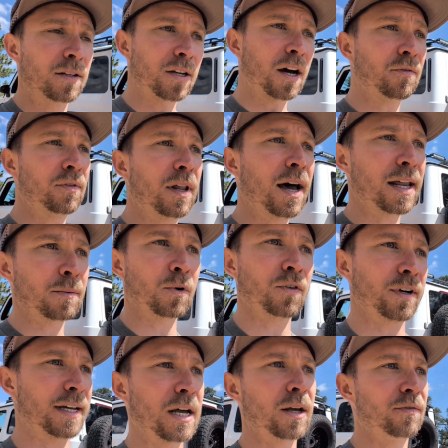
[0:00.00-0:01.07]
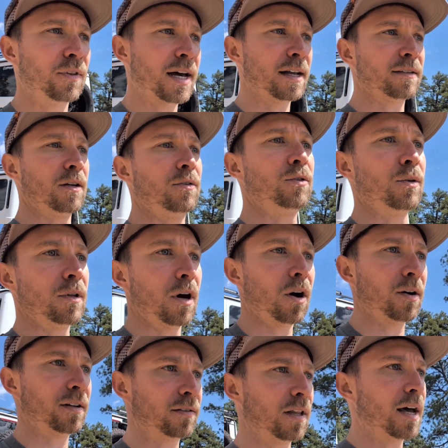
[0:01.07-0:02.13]
tough line. I'm over at Kelly Flats. I was doing the
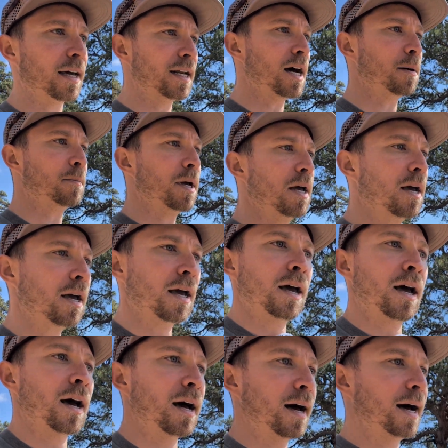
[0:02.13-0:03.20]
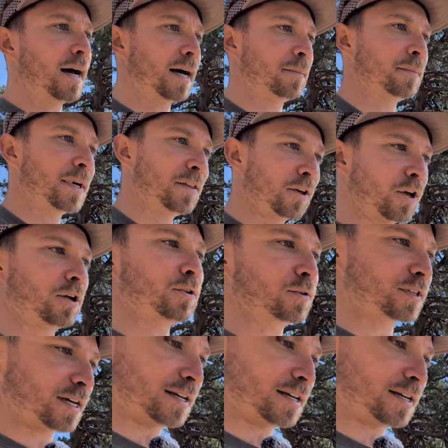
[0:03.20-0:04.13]
hardest line up. And the good news